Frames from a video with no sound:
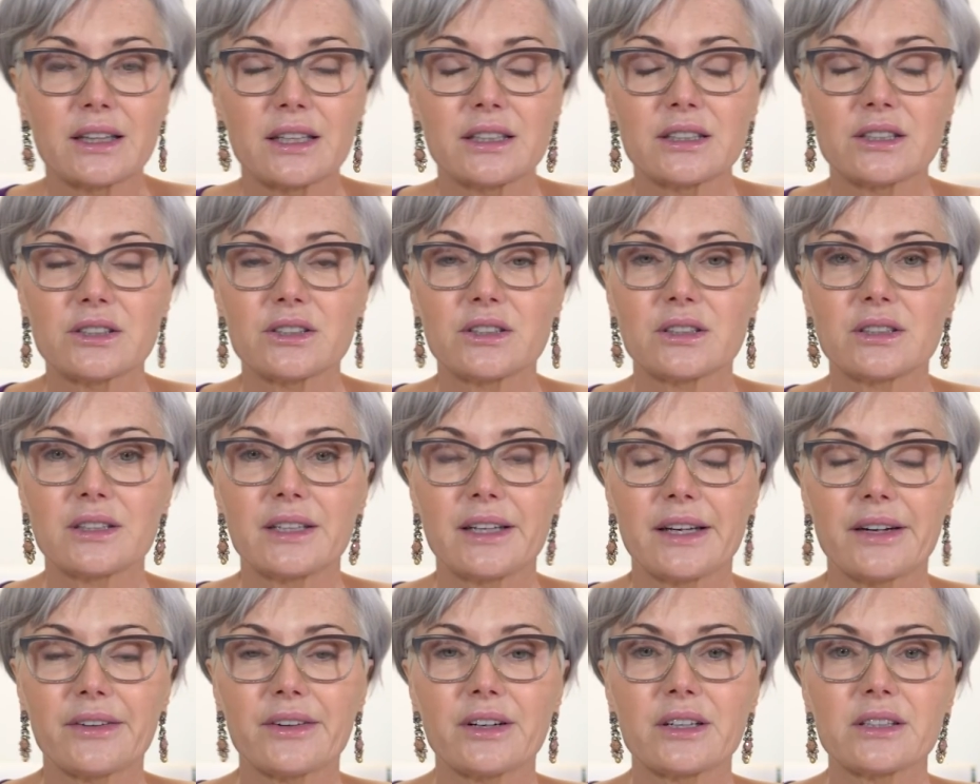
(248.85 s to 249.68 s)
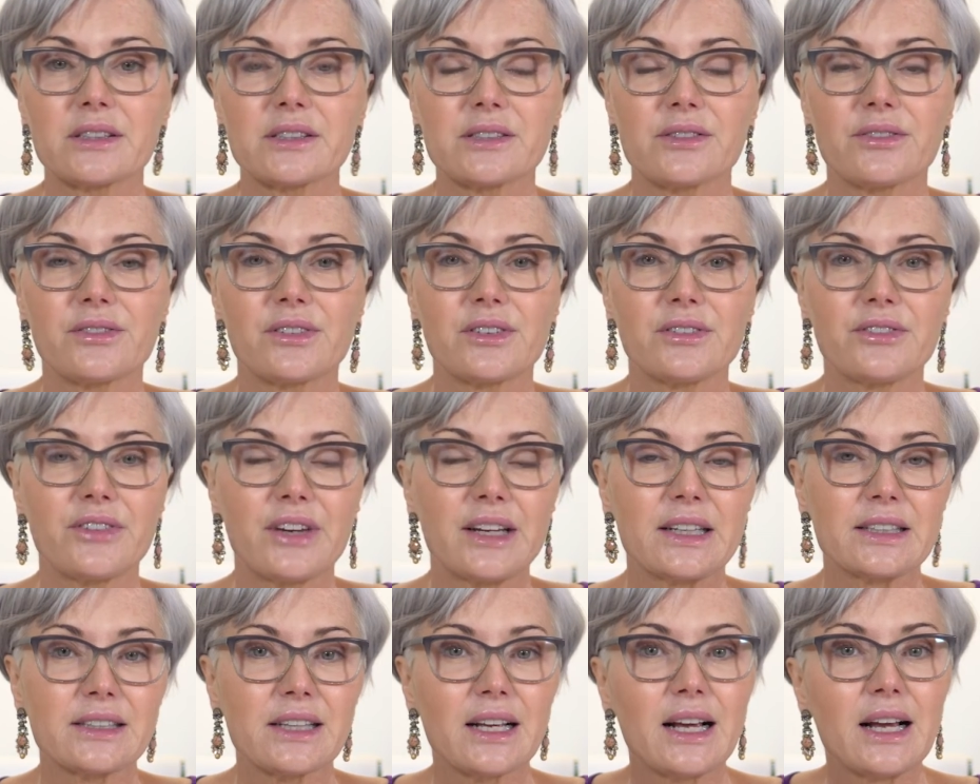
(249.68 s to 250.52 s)
There's certain areas of the
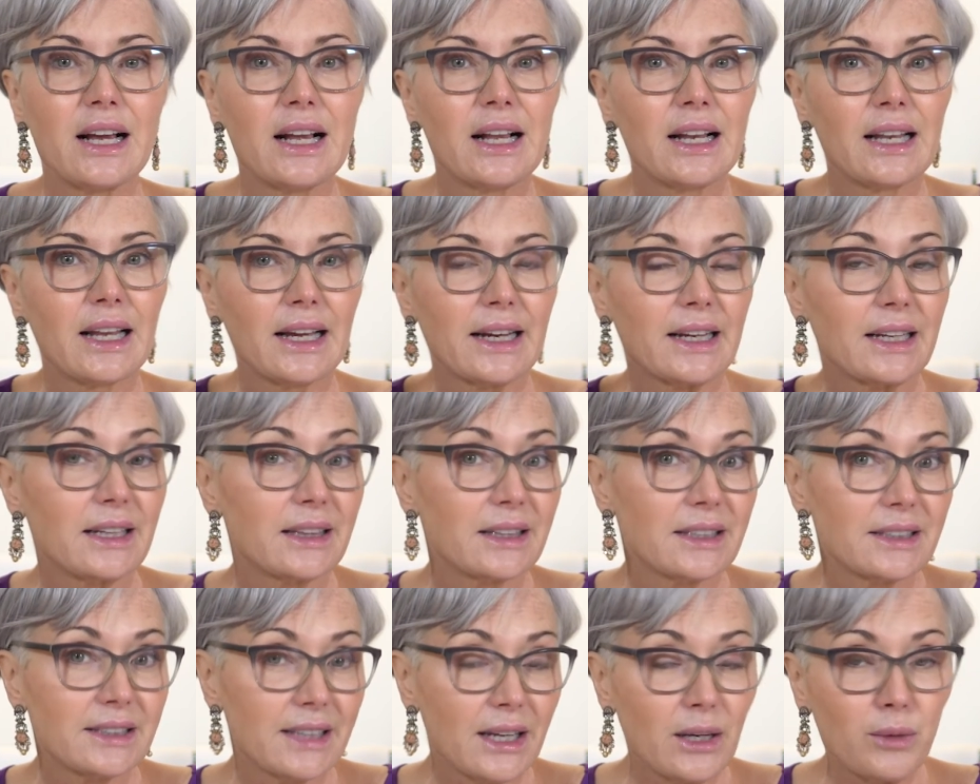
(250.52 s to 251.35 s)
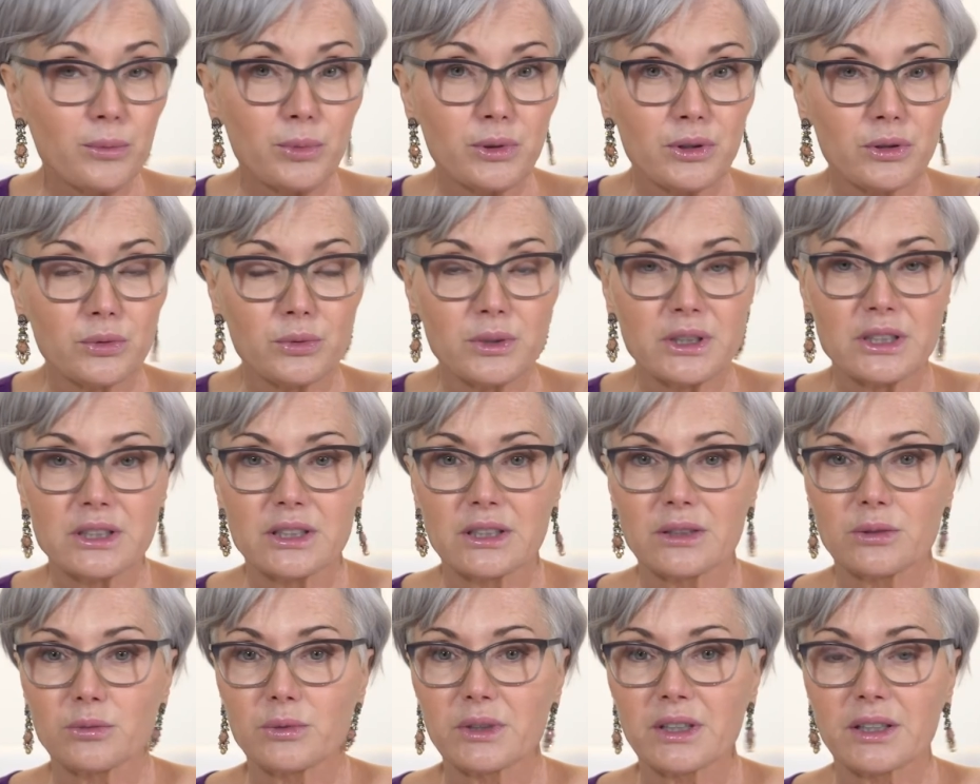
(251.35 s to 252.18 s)
face, like in the temple
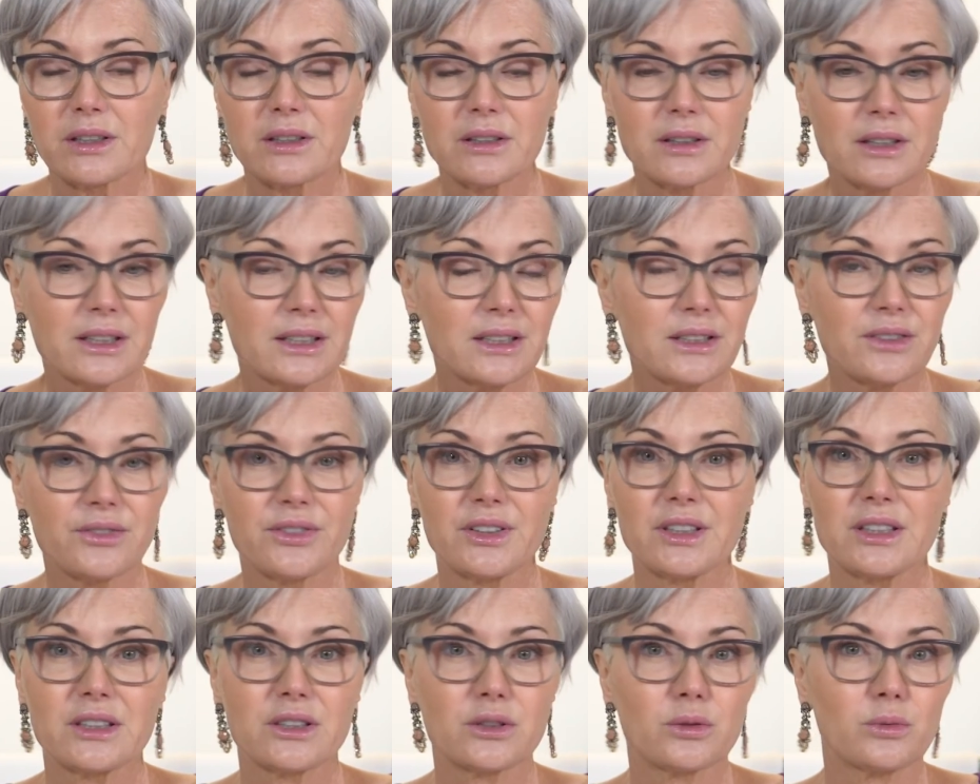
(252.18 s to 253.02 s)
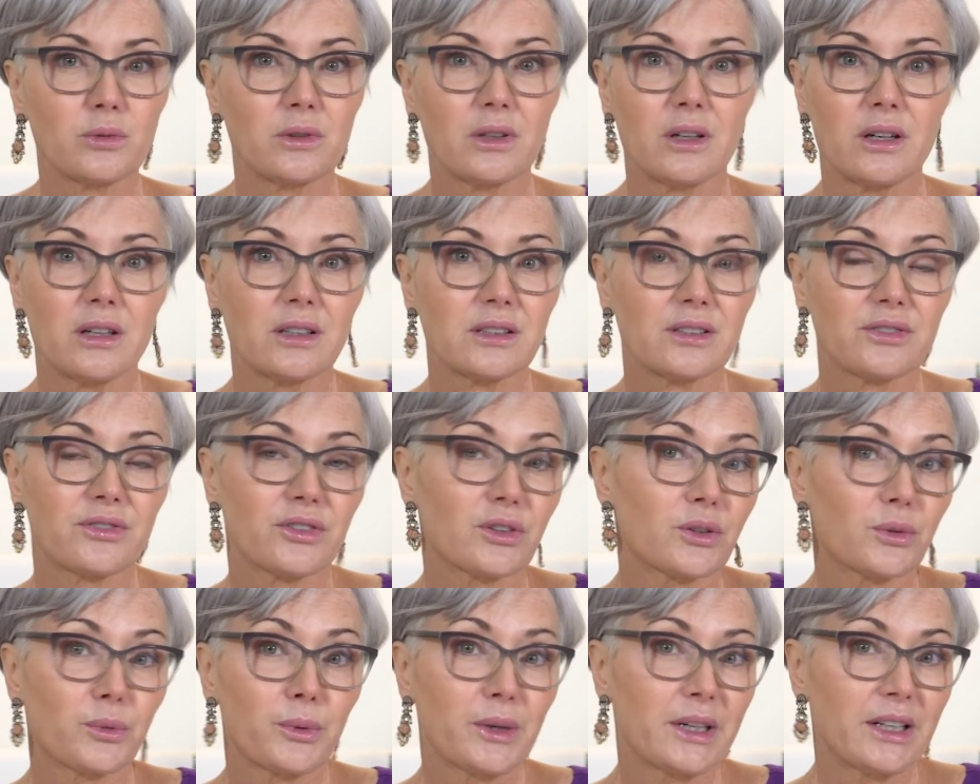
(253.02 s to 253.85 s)
region, where these fillers will last
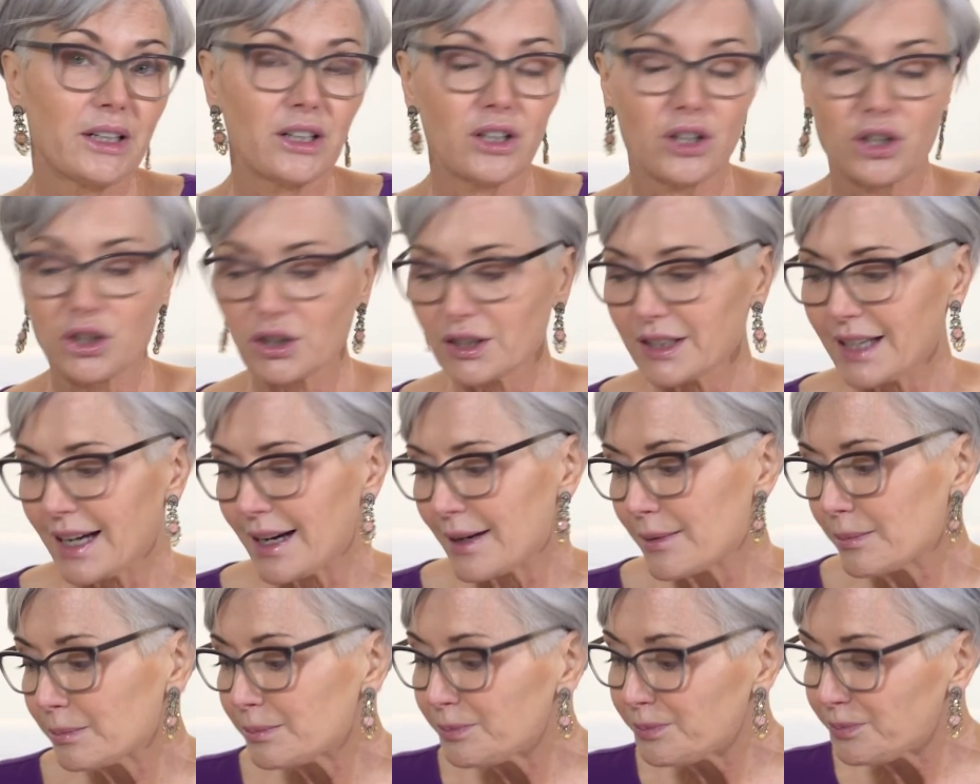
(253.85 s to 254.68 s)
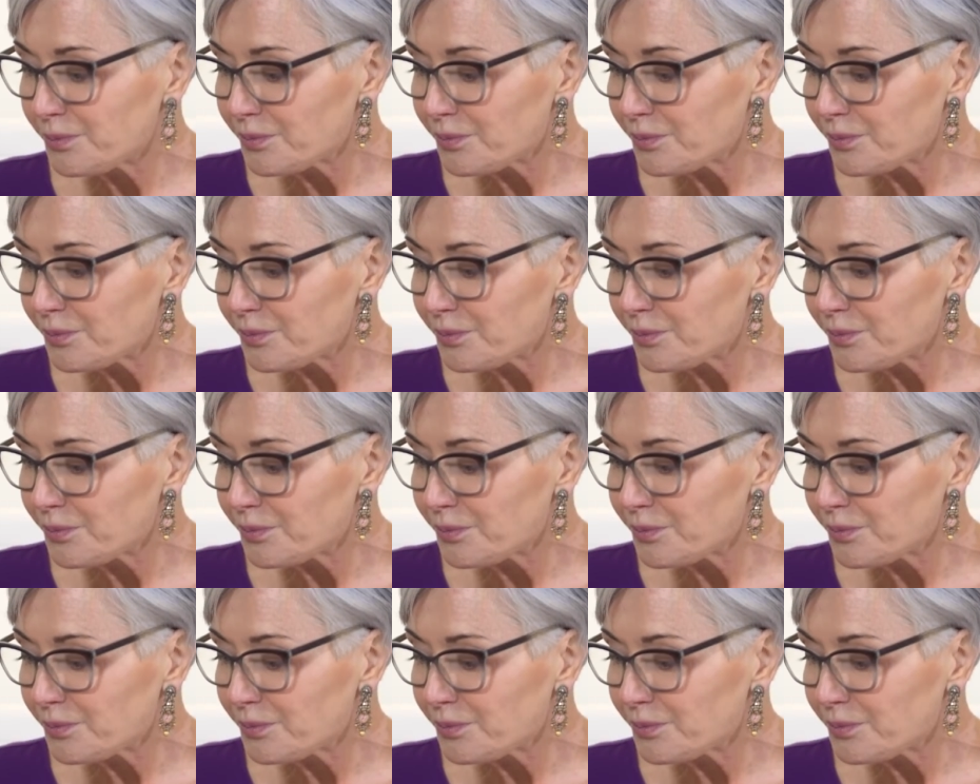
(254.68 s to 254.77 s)
for a really long time.